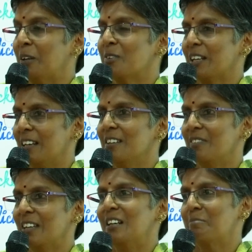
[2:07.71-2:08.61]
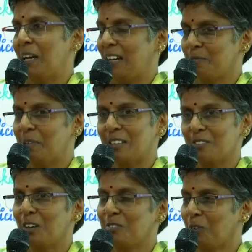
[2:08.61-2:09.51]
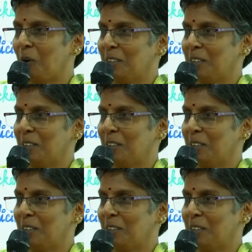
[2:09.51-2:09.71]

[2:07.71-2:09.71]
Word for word: I could really feel it. My husband is not so